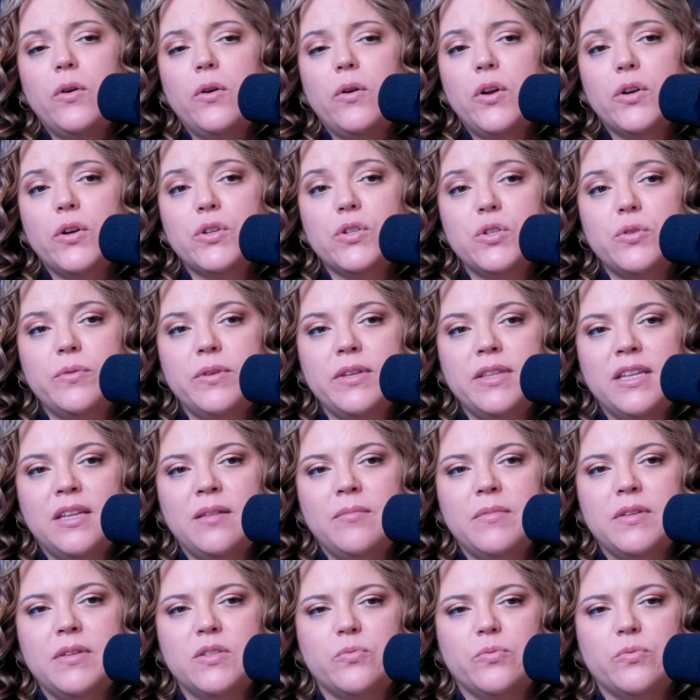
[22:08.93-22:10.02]
you're doing
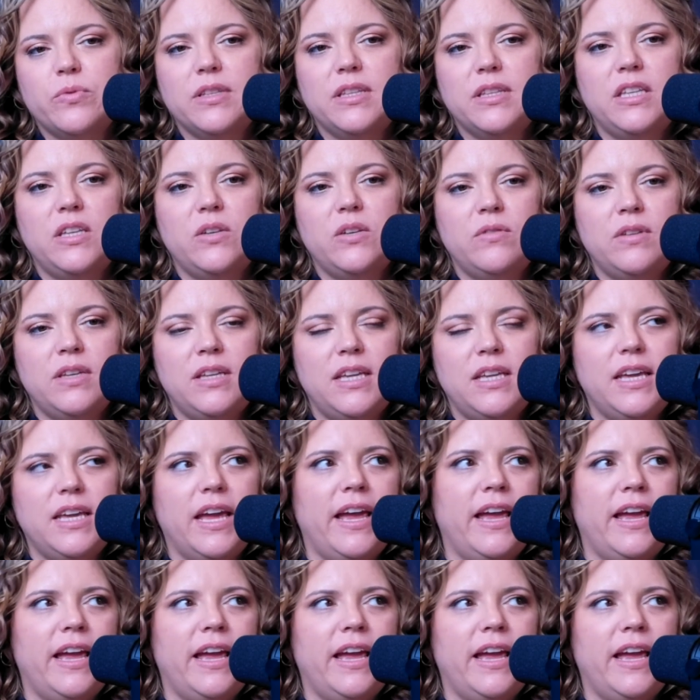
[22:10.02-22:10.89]
them is really unique